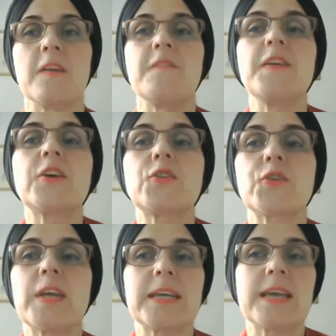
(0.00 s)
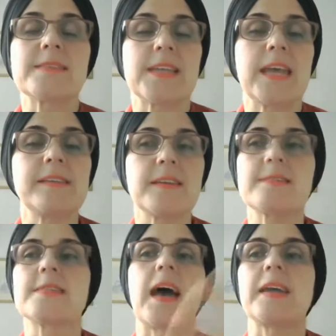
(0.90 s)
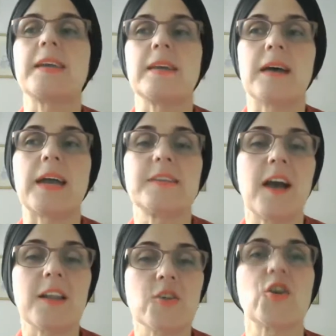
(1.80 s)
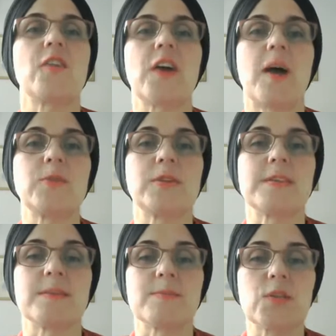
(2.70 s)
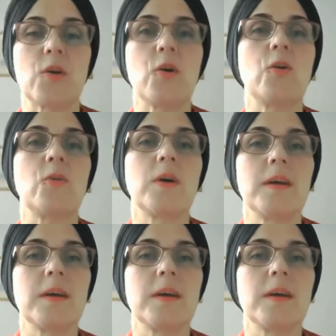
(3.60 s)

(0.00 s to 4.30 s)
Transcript: victory against atheist ideology of communism. So